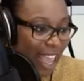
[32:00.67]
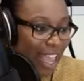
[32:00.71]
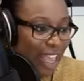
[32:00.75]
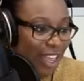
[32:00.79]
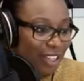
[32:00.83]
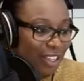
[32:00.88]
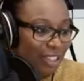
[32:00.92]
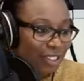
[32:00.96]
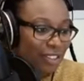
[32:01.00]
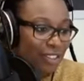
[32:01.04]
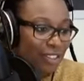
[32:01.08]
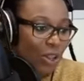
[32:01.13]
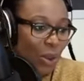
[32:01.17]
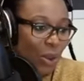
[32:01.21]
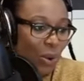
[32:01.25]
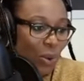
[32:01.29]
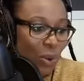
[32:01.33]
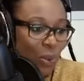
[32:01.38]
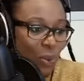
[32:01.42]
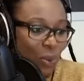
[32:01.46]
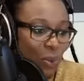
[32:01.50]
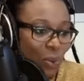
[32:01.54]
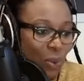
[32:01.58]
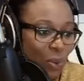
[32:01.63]
So
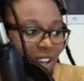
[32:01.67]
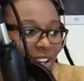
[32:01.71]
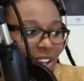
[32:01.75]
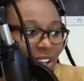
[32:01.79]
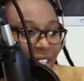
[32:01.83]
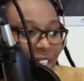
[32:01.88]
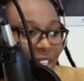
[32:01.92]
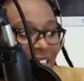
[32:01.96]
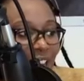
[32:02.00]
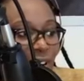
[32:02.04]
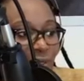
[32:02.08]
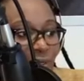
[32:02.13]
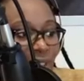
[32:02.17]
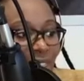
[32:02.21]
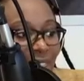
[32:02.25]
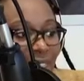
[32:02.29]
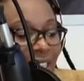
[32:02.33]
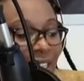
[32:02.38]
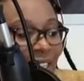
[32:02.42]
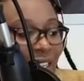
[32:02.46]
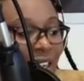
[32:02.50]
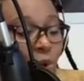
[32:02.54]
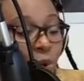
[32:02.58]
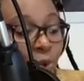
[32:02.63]
we've learned
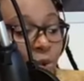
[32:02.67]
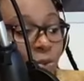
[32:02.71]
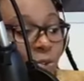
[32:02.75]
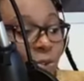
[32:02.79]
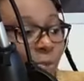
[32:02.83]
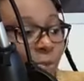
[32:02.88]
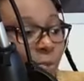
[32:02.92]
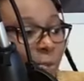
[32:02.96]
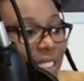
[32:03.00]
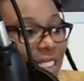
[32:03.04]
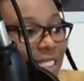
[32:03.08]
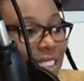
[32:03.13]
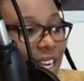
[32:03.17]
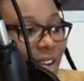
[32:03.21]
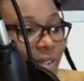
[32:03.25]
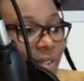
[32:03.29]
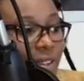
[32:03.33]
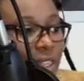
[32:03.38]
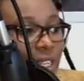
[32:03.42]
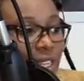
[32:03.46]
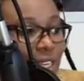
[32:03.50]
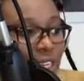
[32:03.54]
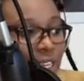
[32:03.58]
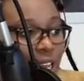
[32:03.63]
everything, or we've repeated
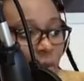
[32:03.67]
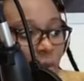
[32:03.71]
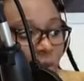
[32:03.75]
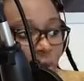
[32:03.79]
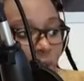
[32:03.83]
everything that we